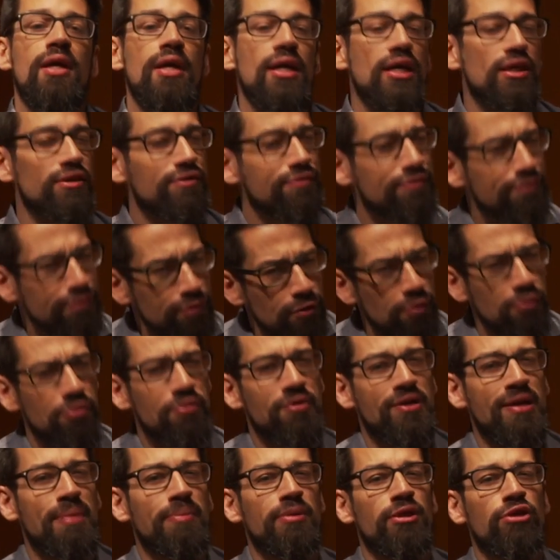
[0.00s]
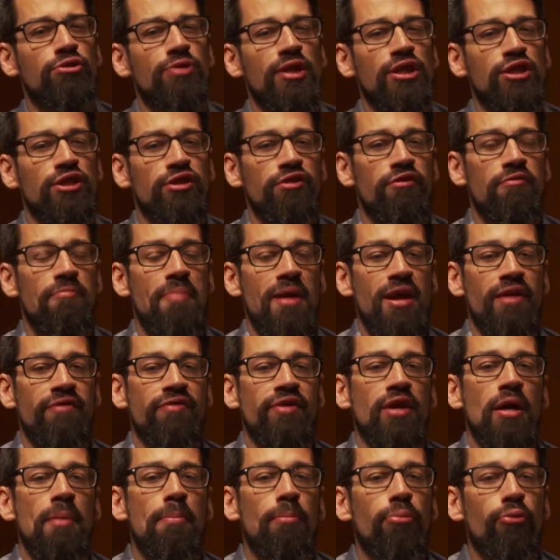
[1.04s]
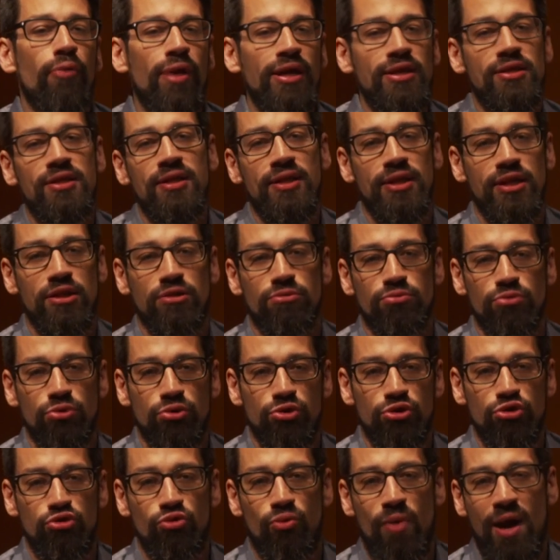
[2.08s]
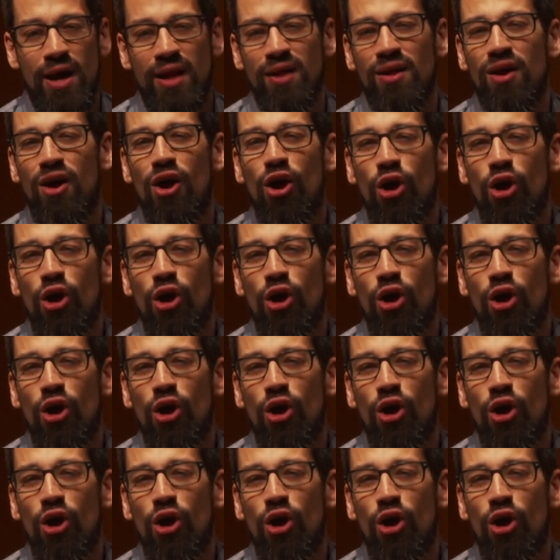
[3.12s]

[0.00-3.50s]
is further demonstration of Beethoven embracing his roots while